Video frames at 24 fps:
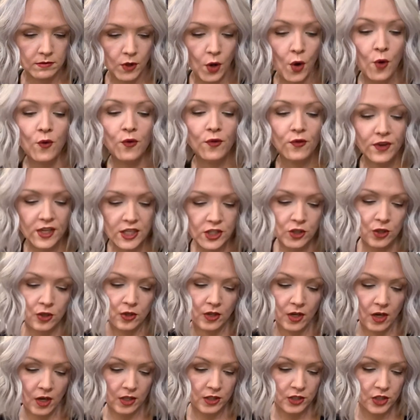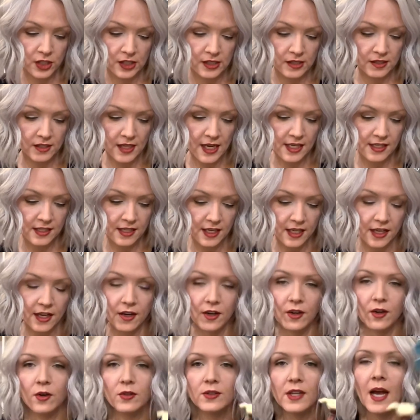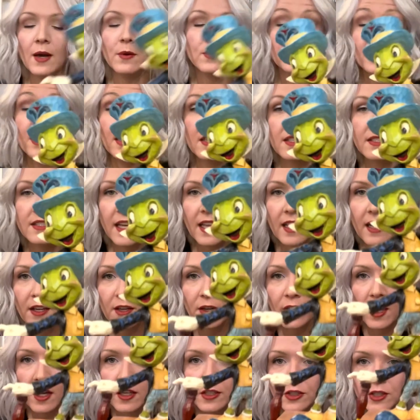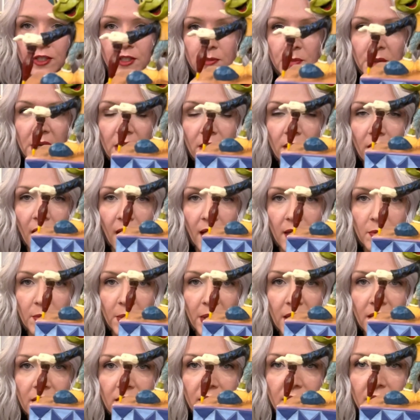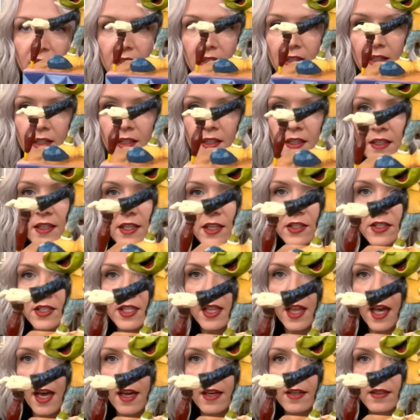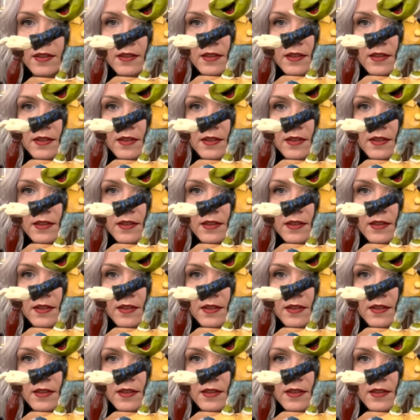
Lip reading: Official Conscience, 18 karat gold. I was gonna say Let Your Conscience Be Your Guide, but can you see that?